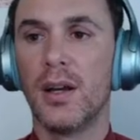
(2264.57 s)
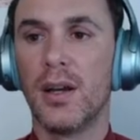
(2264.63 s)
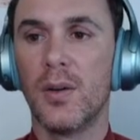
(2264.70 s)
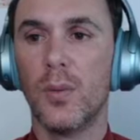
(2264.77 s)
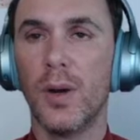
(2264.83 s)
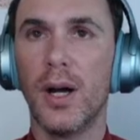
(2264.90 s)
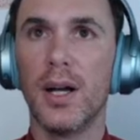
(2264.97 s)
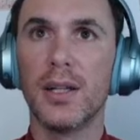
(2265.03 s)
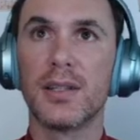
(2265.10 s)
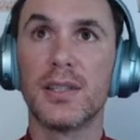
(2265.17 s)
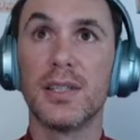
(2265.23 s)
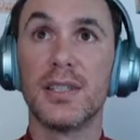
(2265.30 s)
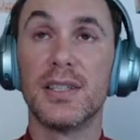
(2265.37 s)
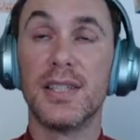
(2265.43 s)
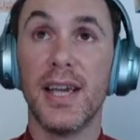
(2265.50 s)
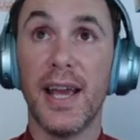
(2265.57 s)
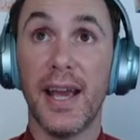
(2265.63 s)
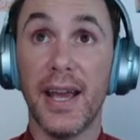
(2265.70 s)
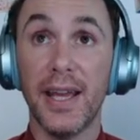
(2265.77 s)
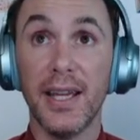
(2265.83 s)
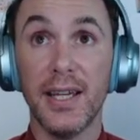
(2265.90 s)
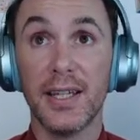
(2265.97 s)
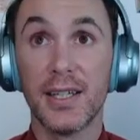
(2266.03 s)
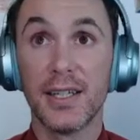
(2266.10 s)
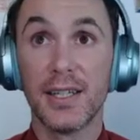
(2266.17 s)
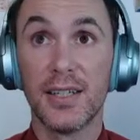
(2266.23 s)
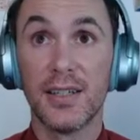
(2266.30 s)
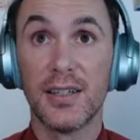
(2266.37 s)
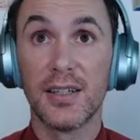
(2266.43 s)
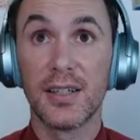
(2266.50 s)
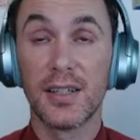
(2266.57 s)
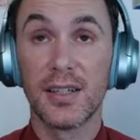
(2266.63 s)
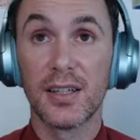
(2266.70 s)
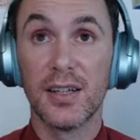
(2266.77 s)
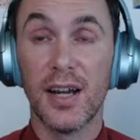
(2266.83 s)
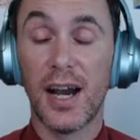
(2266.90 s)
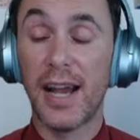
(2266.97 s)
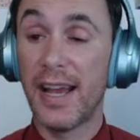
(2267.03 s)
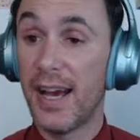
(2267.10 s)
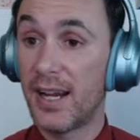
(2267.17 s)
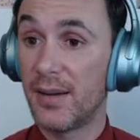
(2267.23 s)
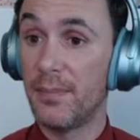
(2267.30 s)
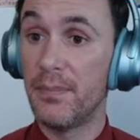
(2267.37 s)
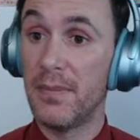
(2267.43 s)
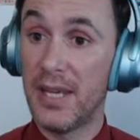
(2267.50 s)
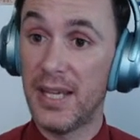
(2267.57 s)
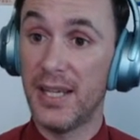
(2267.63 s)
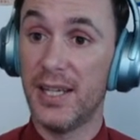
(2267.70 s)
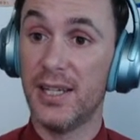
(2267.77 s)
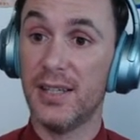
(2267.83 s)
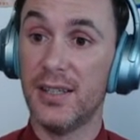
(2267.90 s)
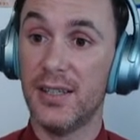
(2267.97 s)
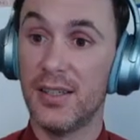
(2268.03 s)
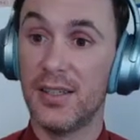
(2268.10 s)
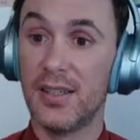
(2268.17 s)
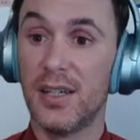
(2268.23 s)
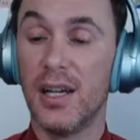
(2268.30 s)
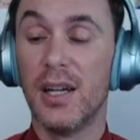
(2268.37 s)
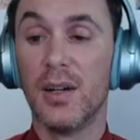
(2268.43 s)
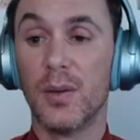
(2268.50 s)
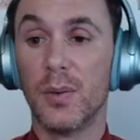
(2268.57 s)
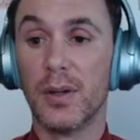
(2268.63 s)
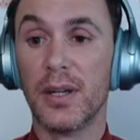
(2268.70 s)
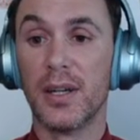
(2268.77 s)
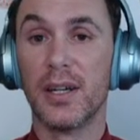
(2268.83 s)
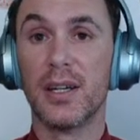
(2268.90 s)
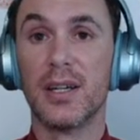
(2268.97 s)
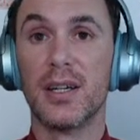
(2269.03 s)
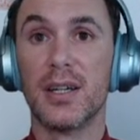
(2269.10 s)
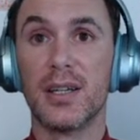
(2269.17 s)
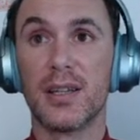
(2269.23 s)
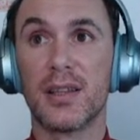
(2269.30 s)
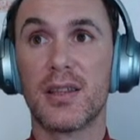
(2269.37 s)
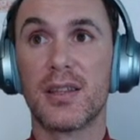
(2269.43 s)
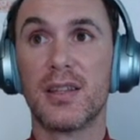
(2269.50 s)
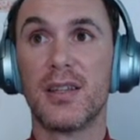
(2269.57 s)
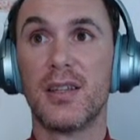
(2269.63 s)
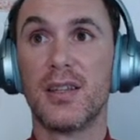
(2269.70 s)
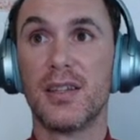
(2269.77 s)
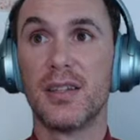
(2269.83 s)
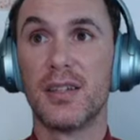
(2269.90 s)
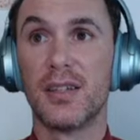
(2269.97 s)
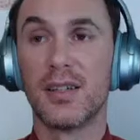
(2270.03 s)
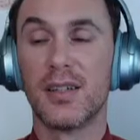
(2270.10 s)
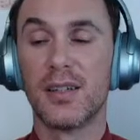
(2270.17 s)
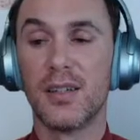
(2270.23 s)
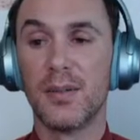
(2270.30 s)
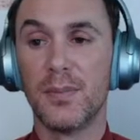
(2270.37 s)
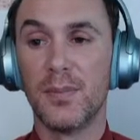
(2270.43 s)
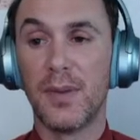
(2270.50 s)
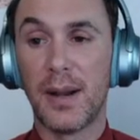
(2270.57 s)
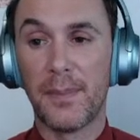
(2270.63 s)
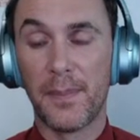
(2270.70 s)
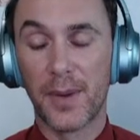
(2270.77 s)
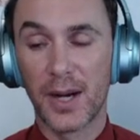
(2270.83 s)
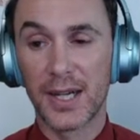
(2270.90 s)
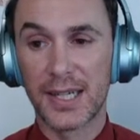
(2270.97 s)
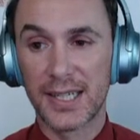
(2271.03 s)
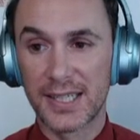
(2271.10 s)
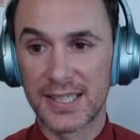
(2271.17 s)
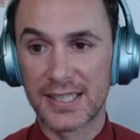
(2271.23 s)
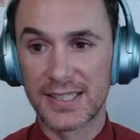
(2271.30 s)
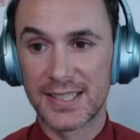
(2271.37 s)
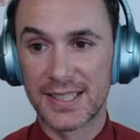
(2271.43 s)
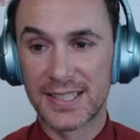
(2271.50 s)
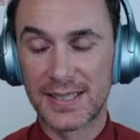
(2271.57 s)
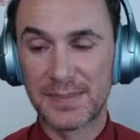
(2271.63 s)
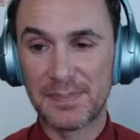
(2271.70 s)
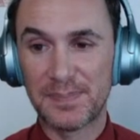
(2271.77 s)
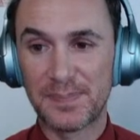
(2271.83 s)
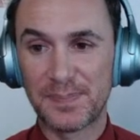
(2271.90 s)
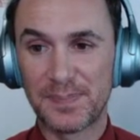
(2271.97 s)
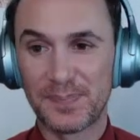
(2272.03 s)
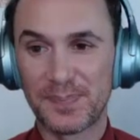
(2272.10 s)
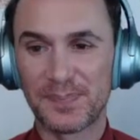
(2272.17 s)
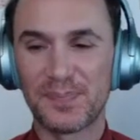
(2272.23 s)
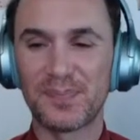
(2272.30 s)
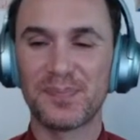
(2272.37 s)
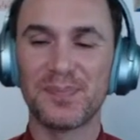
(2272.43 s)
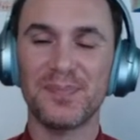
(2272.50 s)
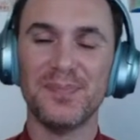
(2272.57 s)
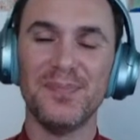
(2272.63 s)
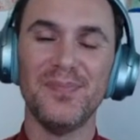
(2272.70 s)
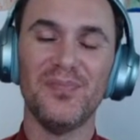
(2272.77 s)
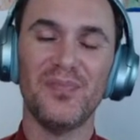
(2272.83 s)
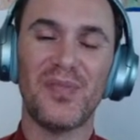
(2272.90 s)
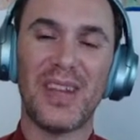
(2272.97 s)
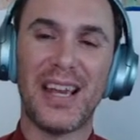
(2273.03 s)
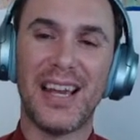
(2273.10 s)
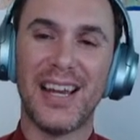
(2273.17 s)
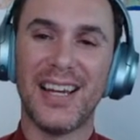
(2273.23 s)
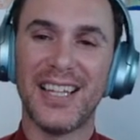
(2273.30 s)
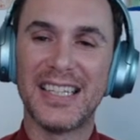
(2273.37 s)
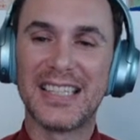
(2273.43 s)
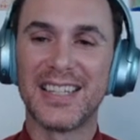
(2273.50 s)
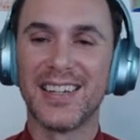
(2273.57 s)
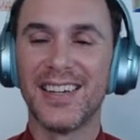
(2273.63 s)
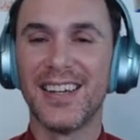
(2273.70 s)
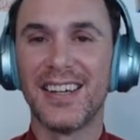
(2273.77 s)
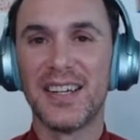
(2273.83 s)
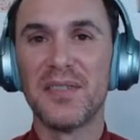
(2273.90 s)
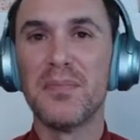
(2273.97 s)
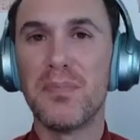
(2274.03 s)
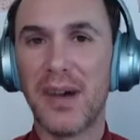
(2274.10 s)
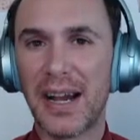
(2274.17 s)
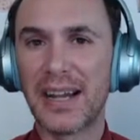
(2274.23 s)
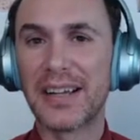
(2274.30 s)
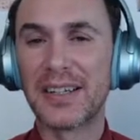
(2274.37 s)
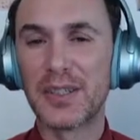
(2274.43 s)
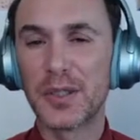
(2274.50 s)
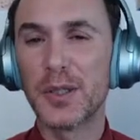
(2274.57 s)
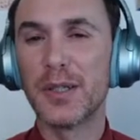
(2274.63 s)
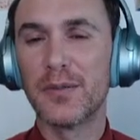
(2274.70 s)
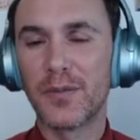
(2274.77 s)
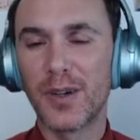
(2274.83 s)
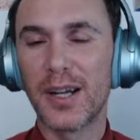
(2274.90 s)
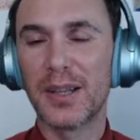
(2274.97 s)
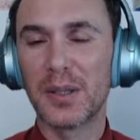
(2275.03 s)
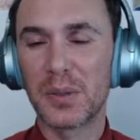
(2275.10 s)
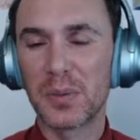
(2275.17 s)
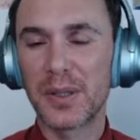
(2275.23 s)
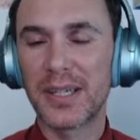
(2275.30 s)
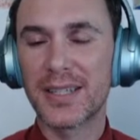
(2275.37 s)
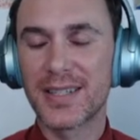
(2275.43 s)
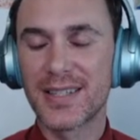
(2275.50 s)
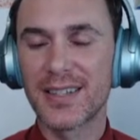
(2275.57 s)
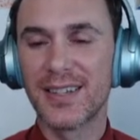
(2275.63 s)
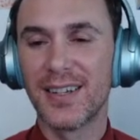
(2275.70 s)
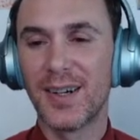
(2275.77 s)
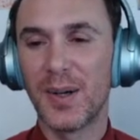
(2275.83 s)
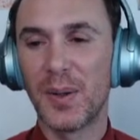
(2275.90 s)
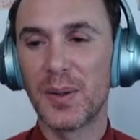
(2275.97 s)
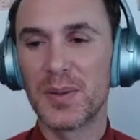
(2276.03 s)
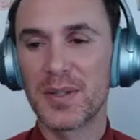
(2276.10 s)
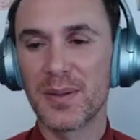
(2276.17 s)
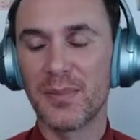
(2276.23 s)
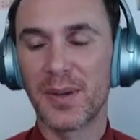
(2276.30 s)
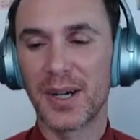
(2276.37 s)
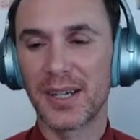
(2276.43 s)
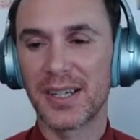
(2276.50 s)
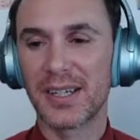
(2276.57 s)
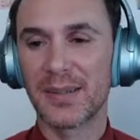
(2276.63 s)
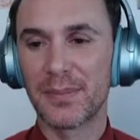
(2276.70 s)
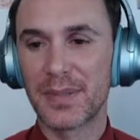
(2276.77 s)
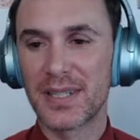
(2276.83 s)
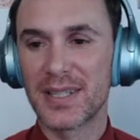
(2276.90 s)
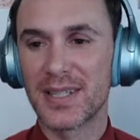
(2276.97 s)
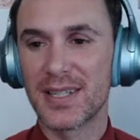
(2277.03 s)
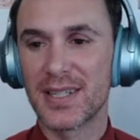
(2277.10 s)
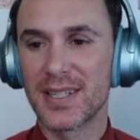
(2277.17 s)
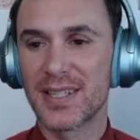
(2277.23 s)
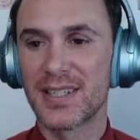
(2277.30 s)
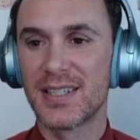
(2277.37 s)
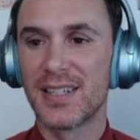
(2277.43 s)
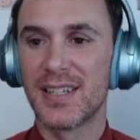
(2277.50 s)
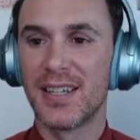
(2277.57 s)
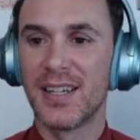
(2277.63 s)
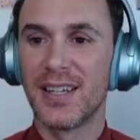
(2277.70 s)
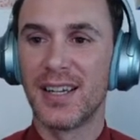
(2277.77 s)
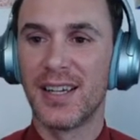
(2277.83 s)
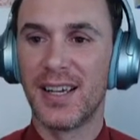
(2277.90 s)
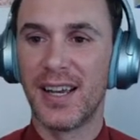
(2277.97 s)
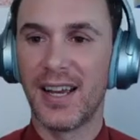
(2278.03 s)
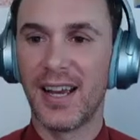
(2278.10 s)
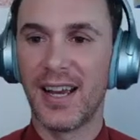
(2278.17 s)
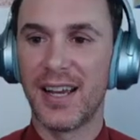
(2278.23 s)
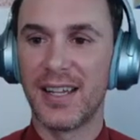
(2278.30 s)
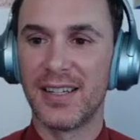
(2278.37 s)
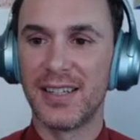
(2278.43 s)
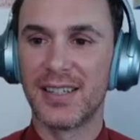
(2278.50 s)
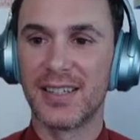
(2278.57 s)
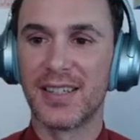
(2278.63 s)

Well, today I had a meeting with my marketing team, and my good friend Luis owns a marketing business. And